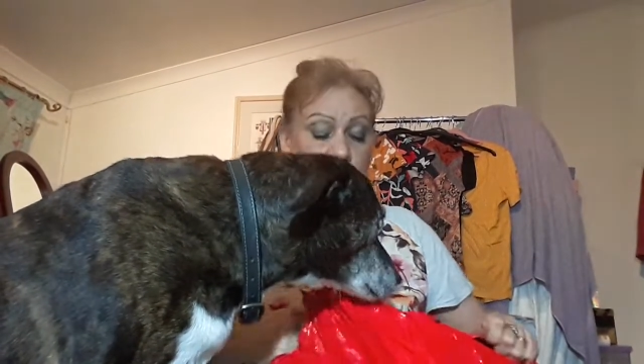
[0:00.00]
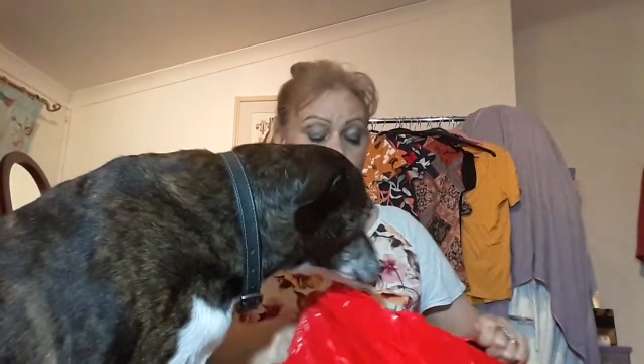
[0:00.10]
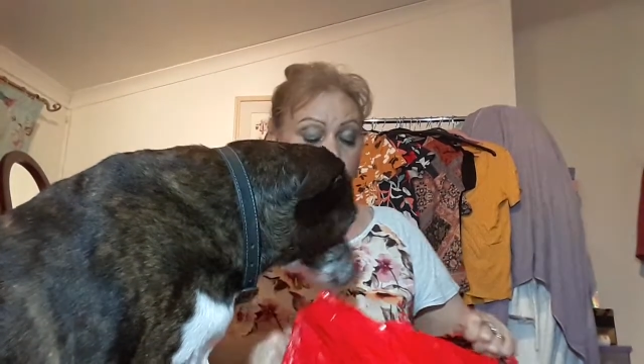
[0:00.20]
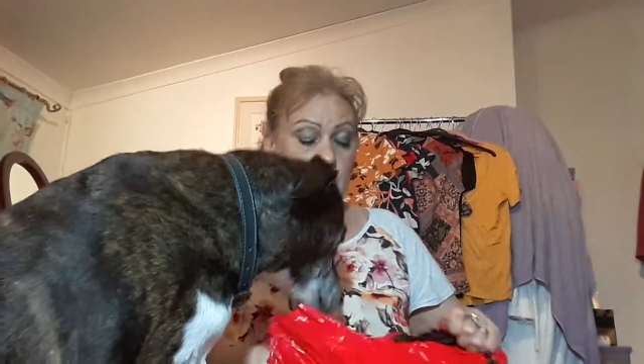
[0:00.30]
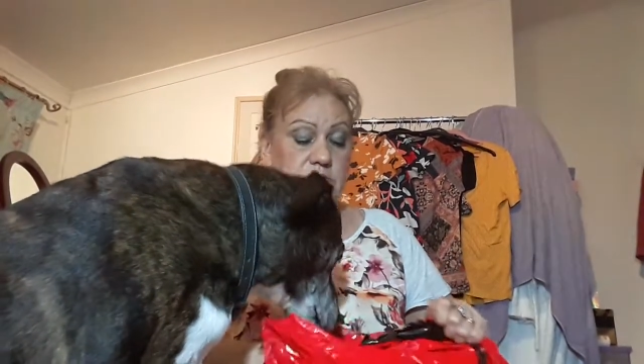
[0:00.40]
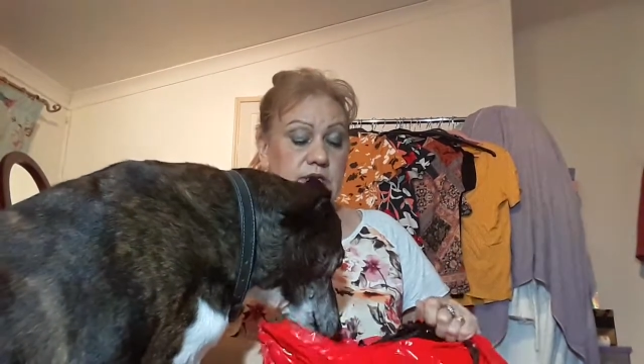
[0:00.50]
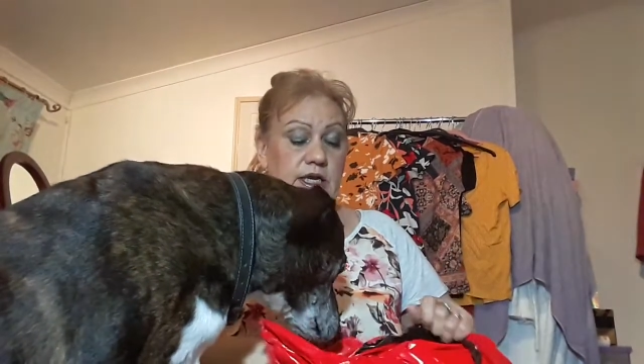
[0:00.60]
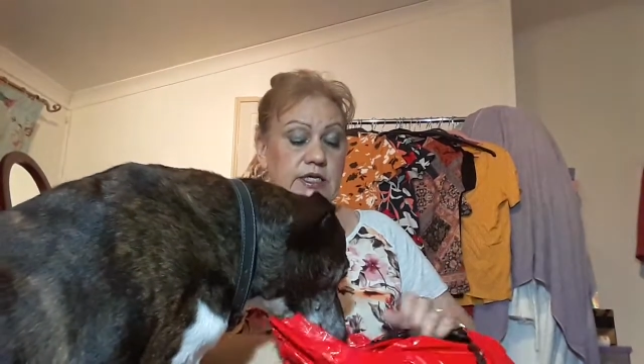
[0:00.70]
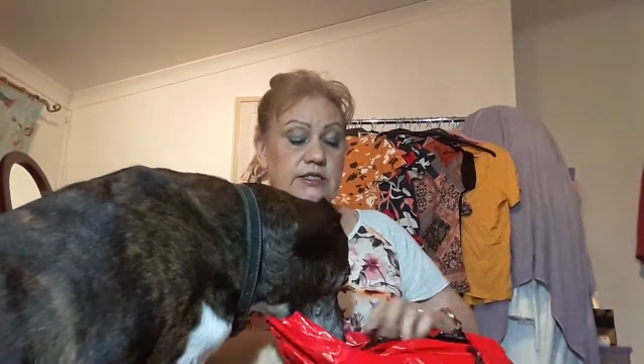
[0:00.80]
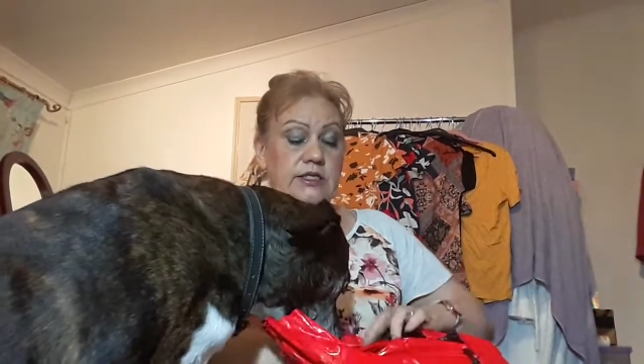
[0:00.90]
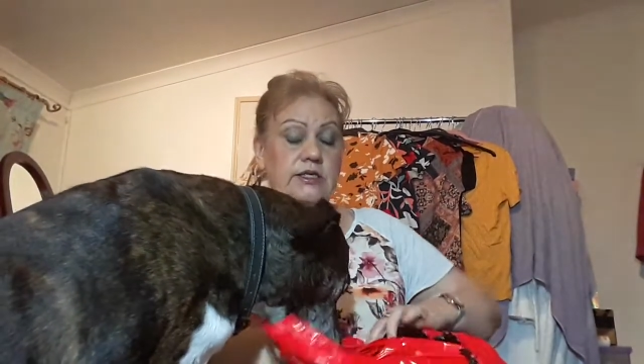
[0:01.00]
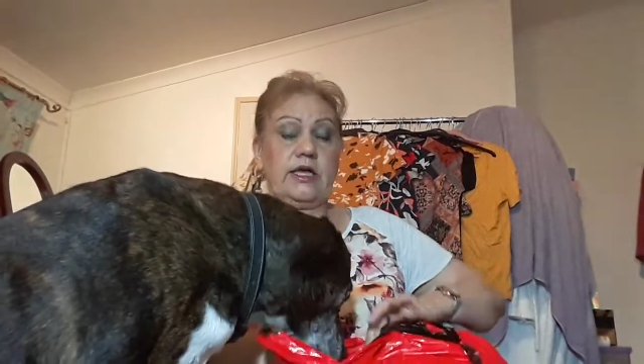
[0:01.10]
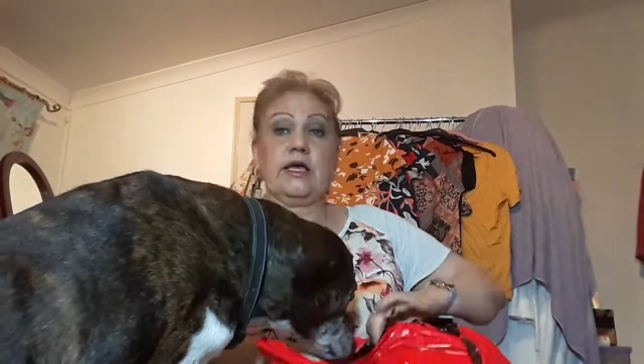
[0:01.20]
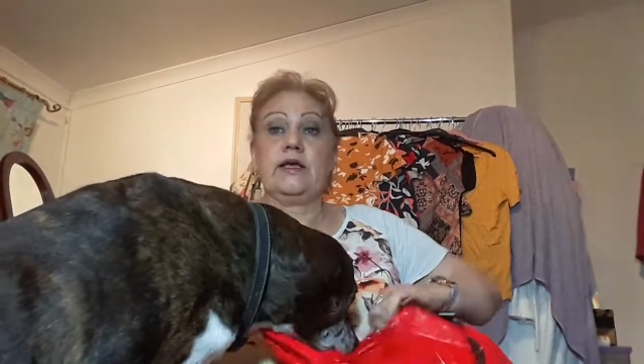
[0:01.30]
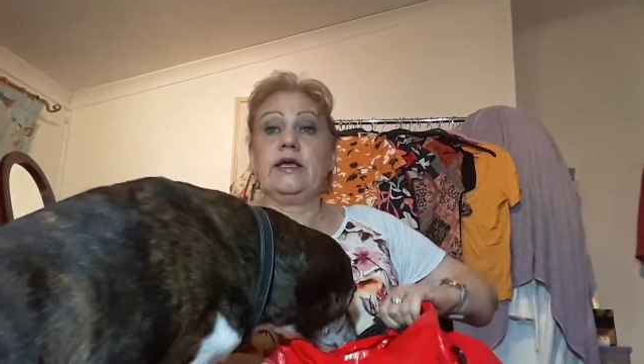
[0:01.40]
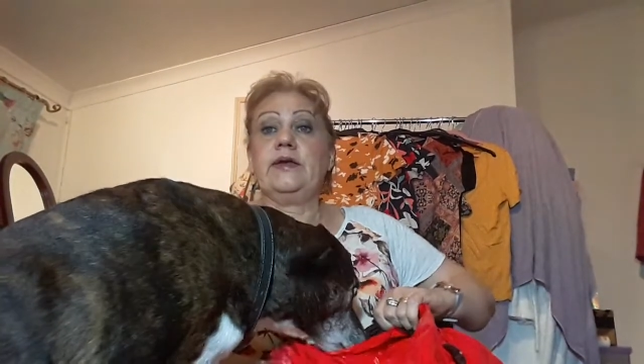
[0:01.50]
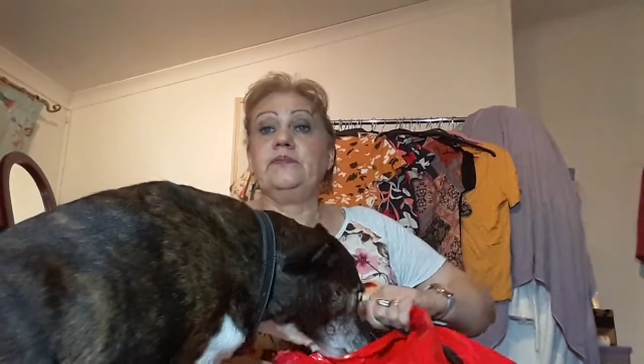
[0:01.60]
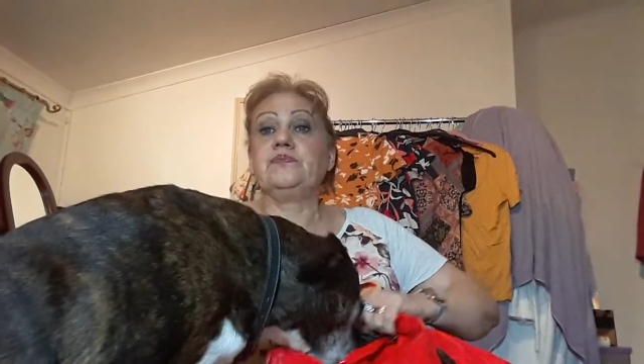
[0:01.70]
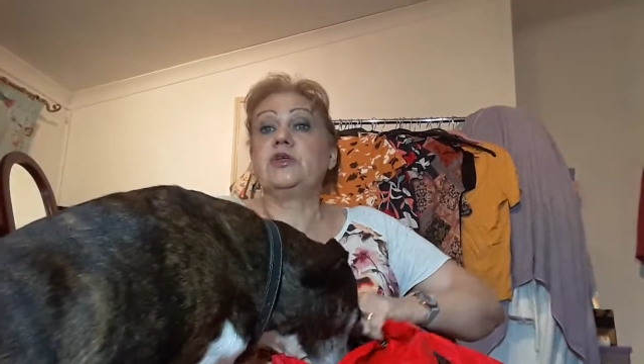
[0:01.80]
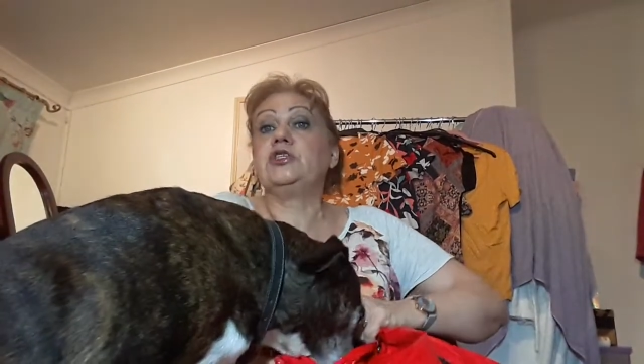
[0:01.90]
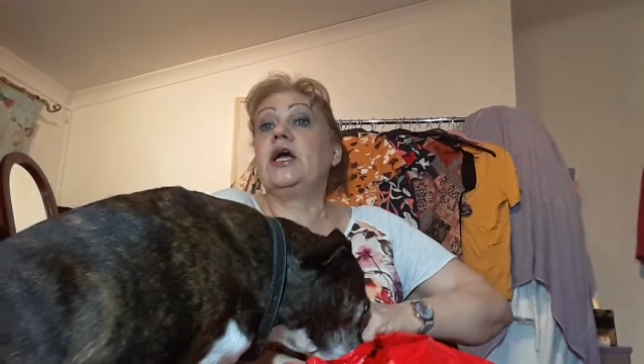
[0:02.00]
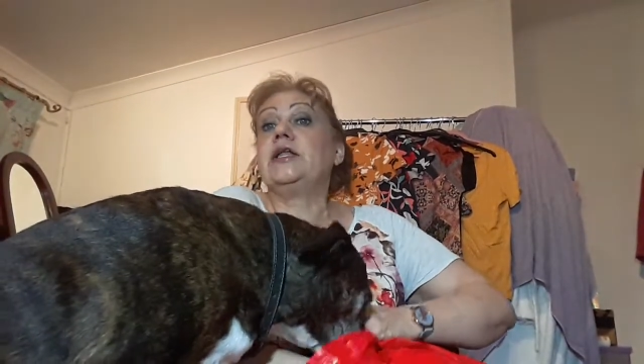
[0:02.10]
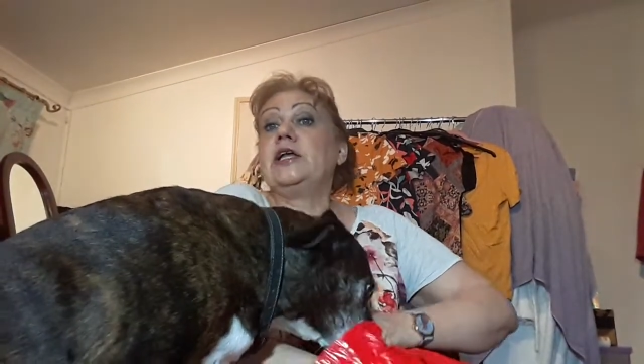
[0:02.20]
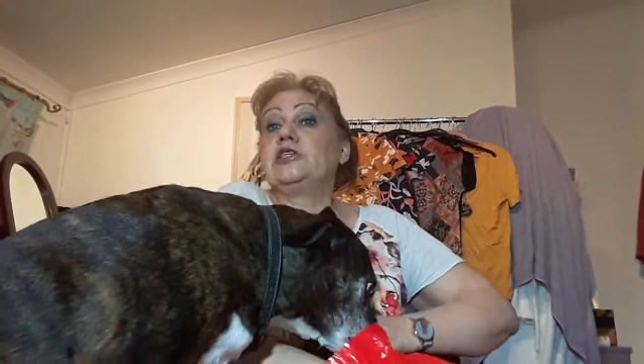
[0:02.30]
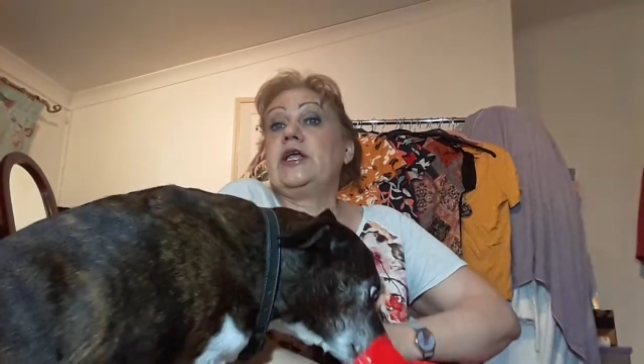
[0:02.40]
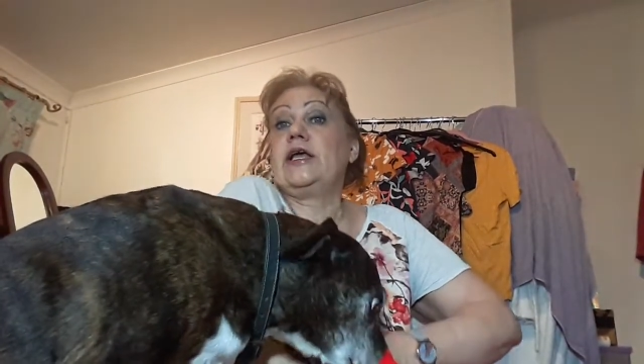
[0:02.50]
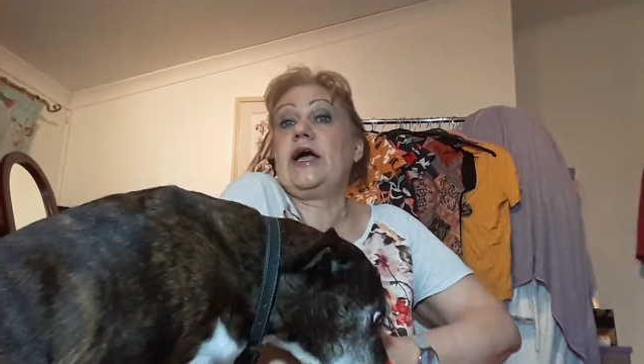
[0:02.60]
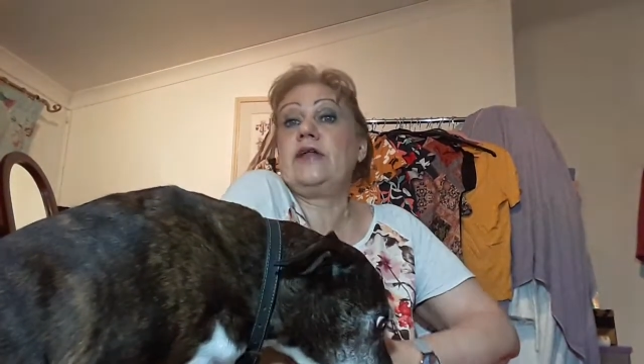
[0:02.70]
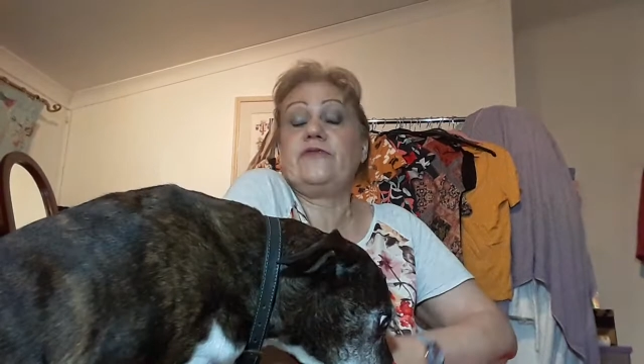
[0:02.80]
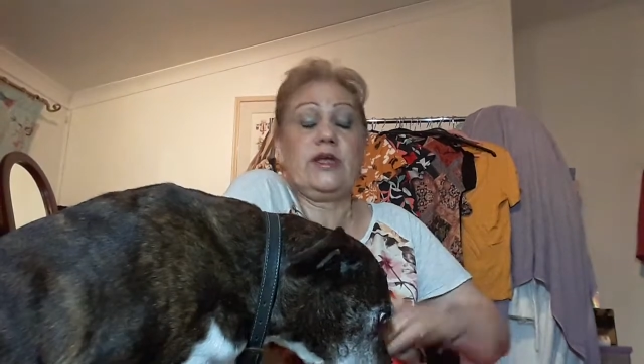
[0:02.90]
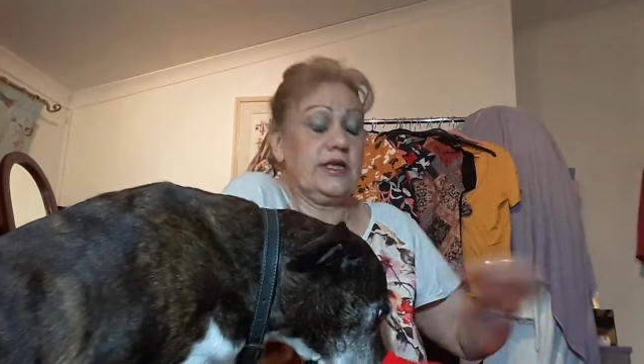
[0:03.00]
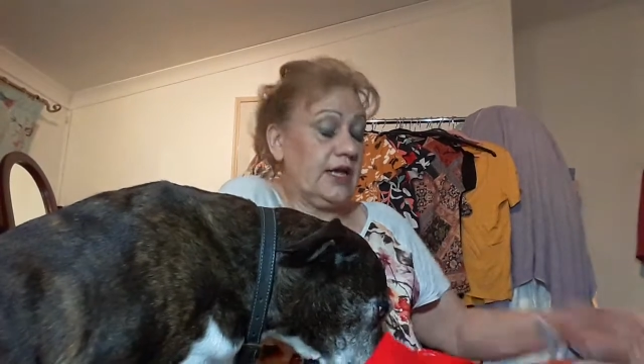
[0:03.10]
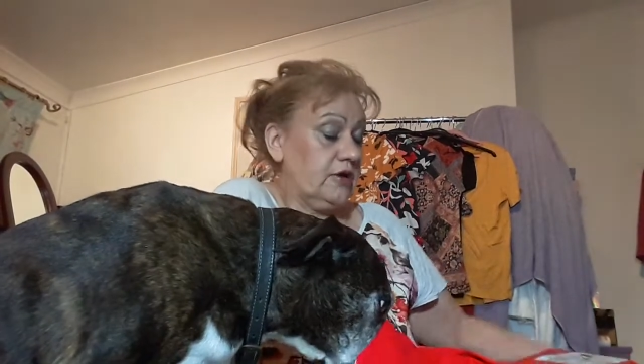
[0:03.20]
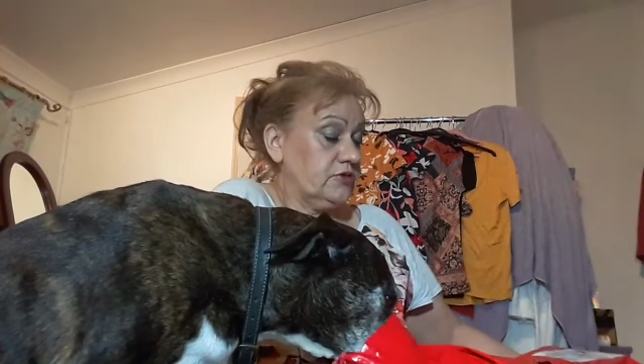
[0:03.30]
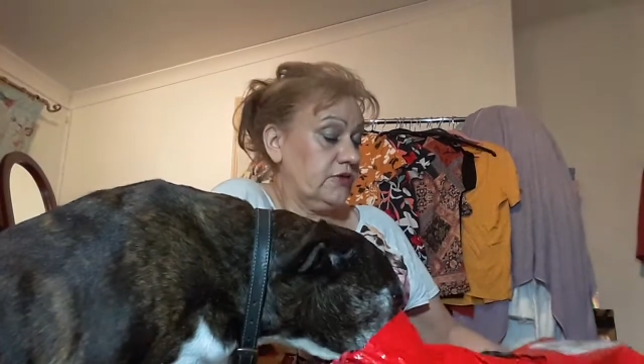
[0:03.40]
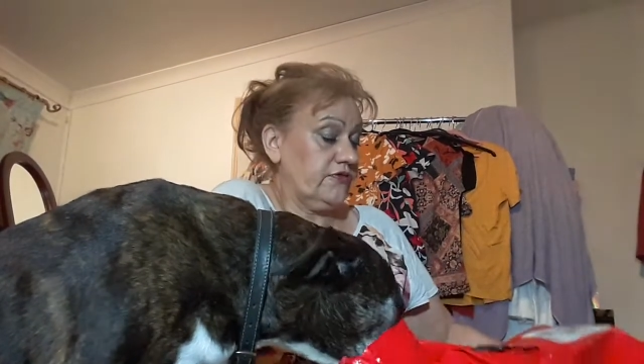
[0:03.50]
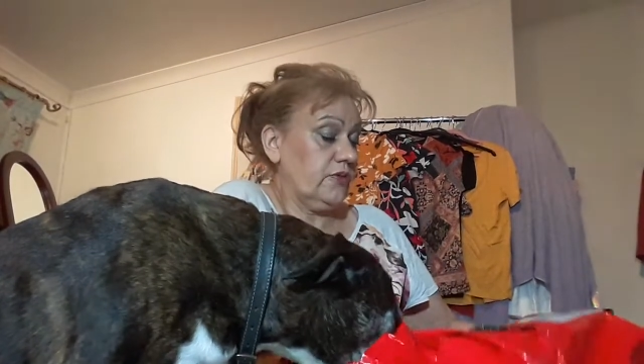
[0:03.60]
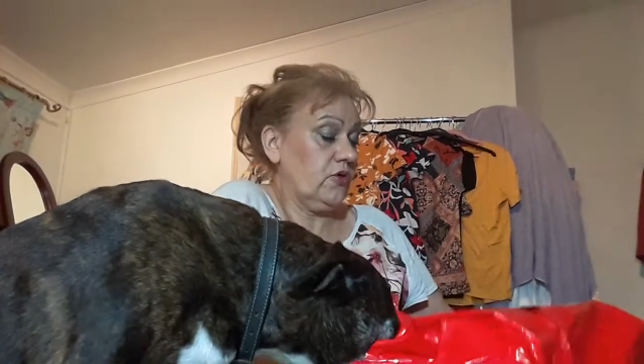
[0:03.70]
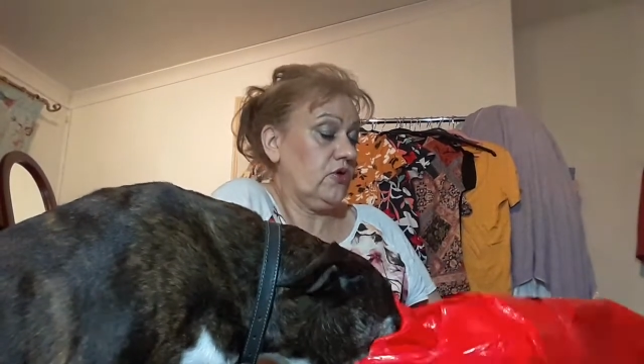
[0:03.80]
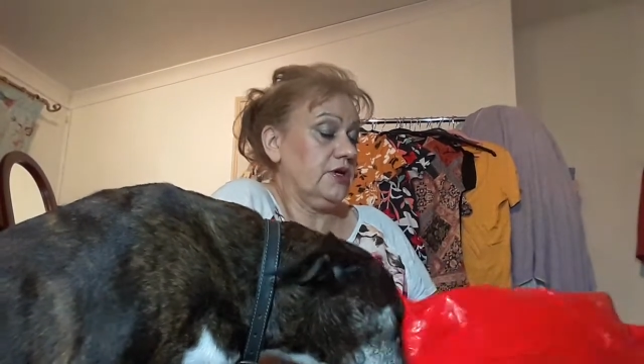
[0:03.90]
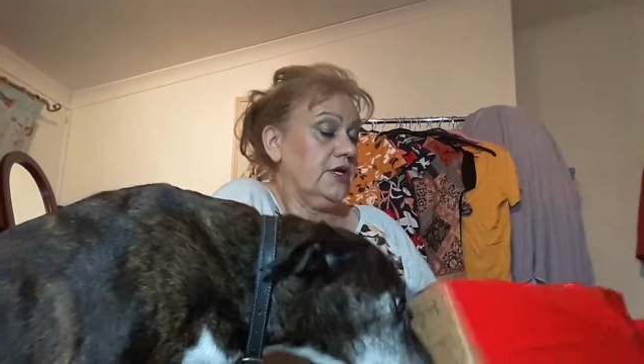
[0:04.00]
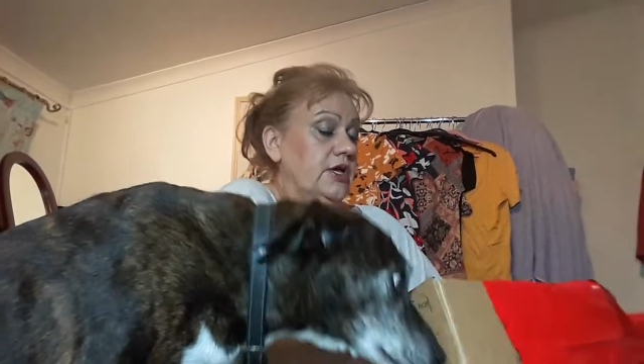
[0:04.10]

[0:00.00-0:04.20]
my mum's is that um she sent an extra advent calendar for Molly